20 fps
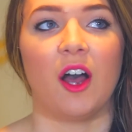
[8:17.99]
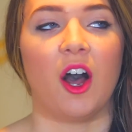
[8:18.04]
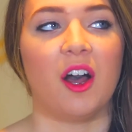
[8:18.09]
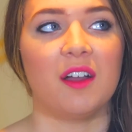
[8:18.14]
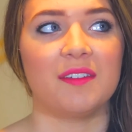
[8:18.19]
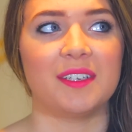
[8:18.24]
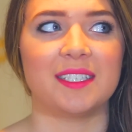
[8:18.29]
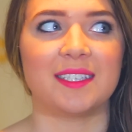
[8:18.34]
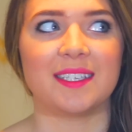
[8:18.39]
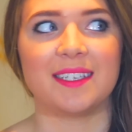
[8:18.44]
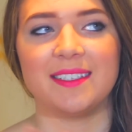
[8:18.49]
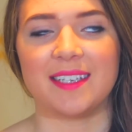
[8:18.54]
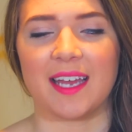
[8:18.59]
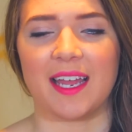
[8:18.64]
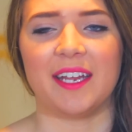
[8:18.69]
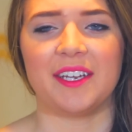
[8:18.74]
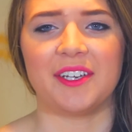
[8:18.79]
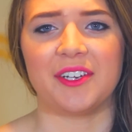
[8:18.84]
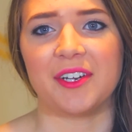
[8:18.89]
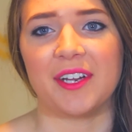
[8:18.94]
Obviously,
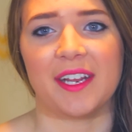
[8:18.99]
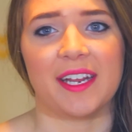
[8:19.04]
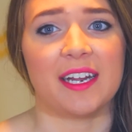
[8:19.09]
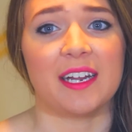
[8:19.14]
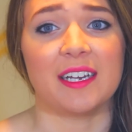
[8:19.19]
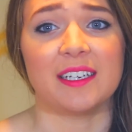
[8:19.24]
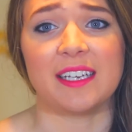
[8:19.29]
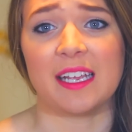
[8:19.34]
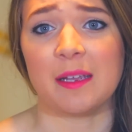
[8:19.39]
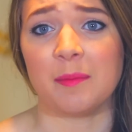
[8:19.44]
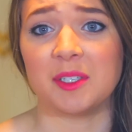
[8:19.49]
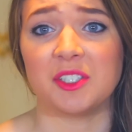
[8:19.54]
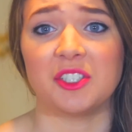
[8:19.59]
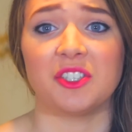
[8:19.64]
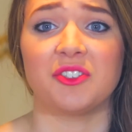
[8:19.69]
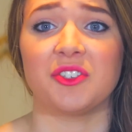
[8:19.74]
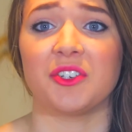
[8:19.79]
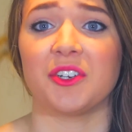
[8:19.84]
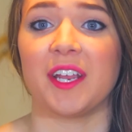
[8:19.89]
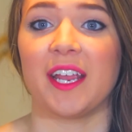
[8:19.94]
dyeing your hair
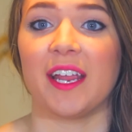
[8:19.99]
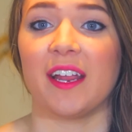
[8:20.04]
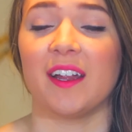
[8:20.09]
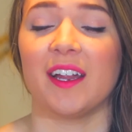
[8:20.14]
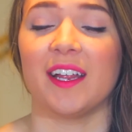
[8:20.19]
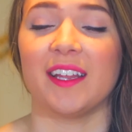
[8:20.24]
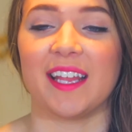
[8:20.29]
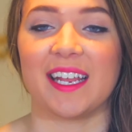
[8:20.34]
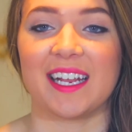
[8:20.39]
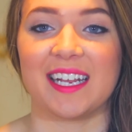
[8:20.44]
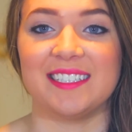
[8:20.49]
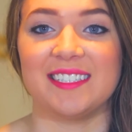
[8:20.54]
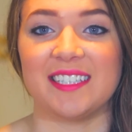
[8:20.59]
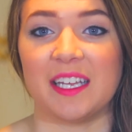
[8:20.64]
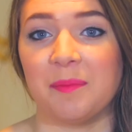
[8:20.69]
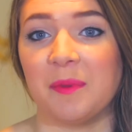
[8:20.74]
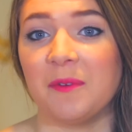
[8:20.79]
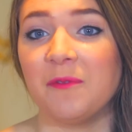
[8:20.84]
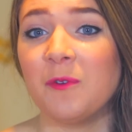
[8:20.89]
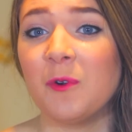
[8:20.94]
damages your hair, and like I
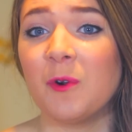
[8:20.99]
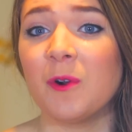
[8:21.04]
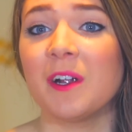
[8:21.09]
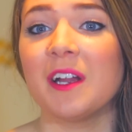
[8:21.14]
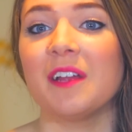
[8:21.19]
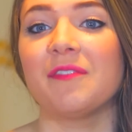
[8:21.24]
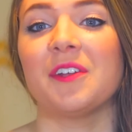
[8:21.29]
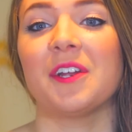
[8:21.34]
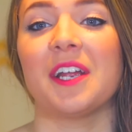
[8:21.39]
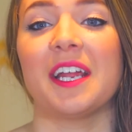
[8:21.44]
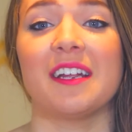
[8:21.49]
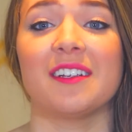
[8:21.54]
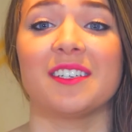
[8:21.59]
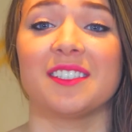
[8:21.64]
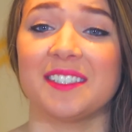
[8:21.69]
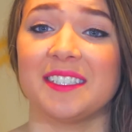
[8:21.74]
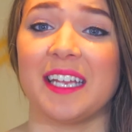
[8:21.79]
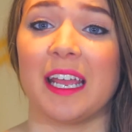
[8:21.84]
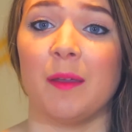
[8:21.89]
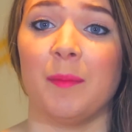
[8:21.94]
said before, if your hair
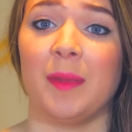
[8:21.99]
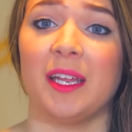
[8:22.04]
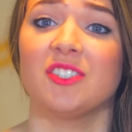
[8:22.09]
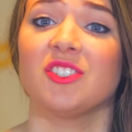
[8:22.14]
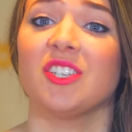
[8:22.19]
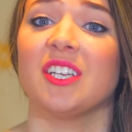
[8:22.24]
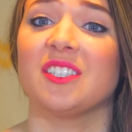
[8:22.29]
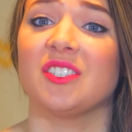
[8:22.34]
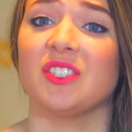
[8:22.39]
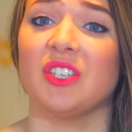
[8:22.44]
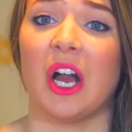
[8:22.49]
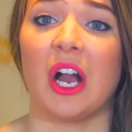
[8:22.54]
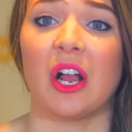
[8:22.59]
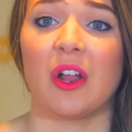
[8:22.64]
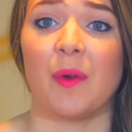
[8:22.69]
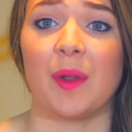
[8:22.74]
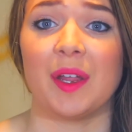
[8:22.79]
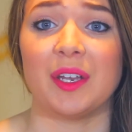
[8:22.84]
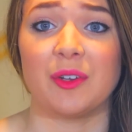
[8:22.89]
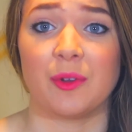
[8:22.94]
is damaged, it's
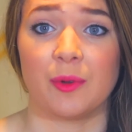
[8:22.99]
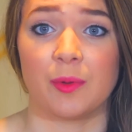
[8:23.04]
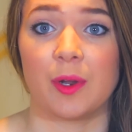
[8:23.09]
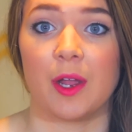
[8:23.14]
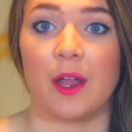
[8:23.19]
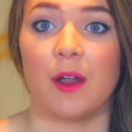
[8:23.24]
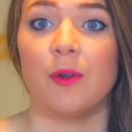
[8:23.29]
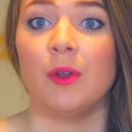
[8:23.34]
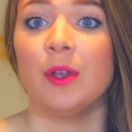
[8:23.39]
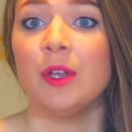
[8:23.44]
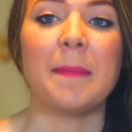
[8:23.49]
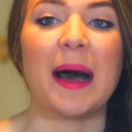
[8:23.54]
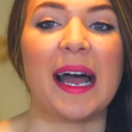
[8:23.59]
not going to grow.